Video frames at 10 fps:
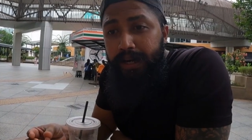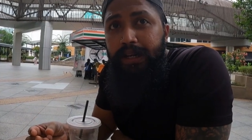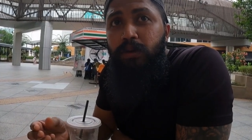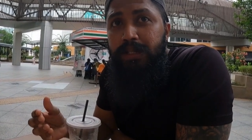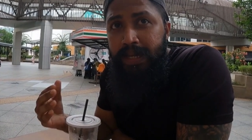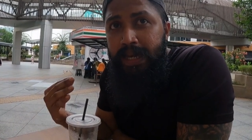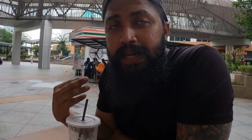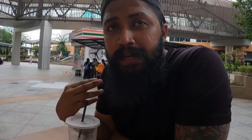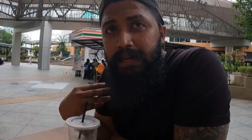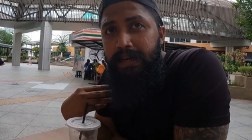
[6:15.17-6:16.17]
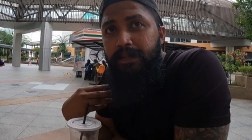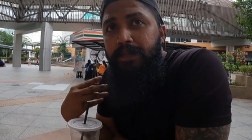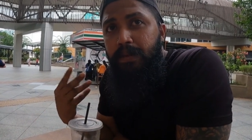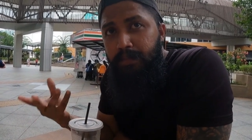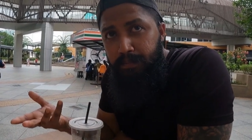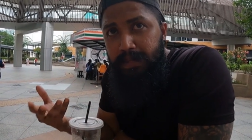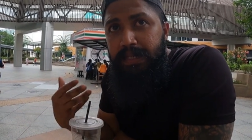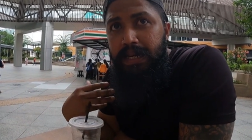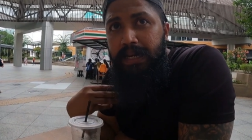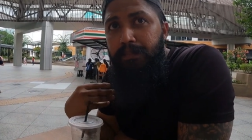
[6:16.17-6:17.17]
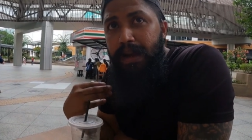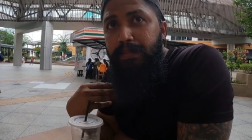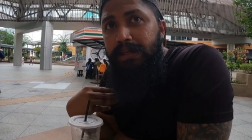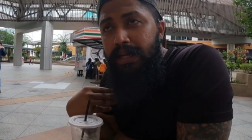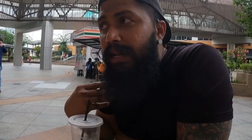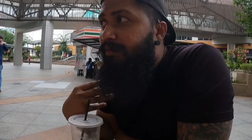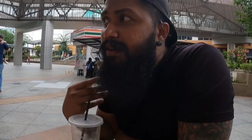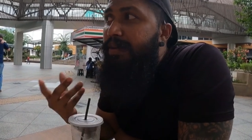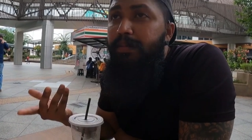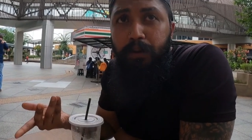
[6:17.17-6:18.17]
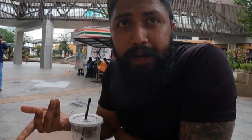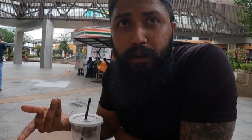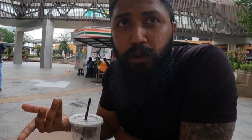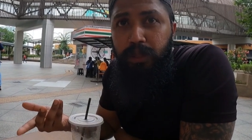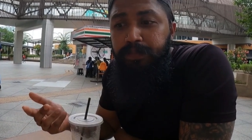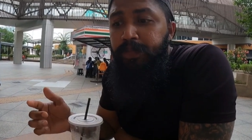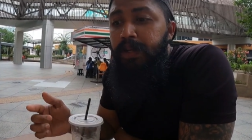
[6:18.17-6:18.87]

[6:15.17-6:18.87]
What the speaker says: Potatoes. Here, masala, my masala, we mean potatoes.